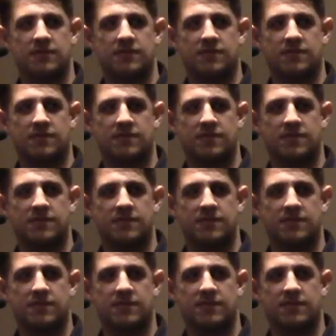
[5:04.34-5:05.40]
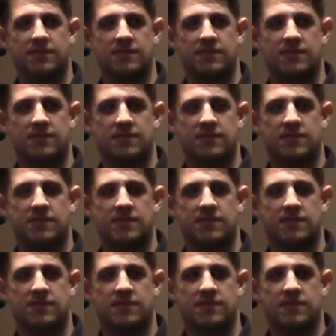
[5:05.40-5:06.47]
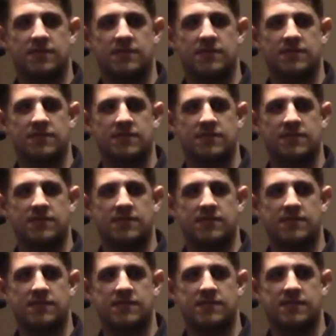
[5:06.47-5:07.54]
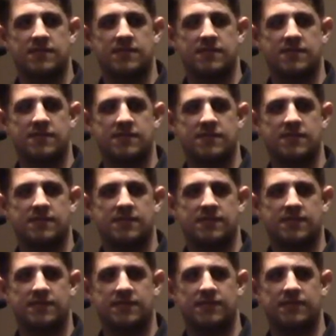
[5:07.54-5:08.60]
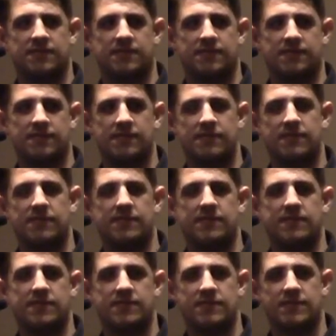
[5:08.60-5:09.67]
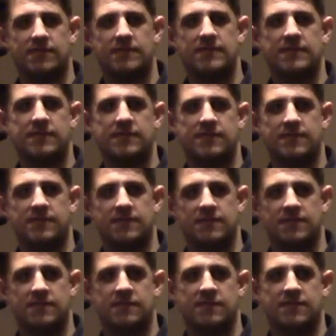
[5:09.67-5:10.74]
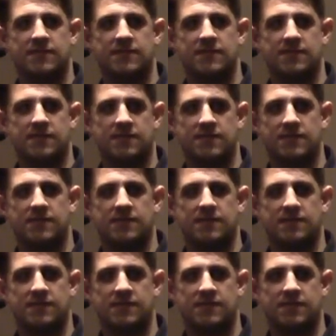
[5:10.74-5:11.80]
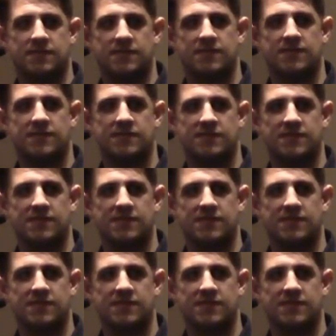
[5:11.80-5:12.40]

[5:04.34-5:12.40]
(not speaking)